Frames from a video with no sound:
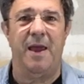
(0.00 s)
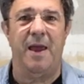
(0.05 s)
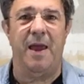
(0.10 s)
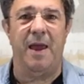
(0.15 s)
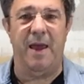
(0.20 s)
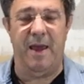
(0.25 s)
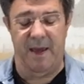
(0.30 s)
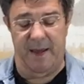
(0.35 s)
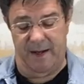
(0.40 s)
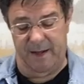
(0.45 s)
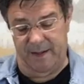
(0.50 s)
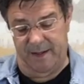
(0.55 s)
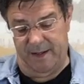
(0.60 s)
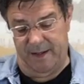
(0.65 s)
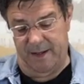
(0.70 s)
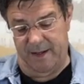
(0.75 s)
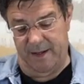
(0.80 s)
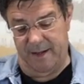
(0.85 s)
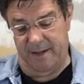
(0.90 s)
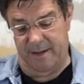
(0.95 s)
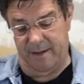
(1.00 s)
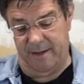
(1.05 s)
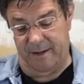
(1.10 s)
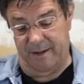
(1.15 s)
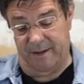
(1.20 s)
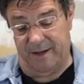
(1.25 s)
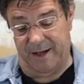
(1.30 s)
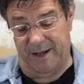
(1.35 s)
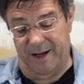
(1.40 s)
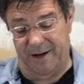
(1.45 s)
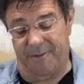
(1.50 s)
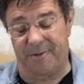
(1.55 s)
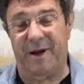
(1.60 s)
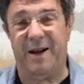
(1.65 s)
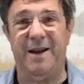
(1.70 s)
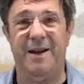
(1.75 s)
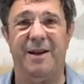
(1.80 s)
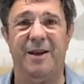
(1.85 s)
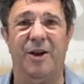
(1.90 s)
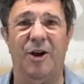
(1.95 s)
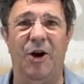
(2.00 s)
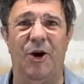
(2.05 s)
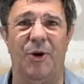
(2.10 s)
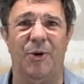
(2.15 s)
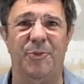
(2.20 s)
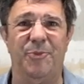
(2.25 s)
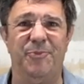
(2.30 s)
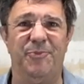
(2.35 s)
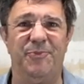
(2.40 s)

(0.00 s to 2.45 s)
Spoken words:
and you're kind of ready to go.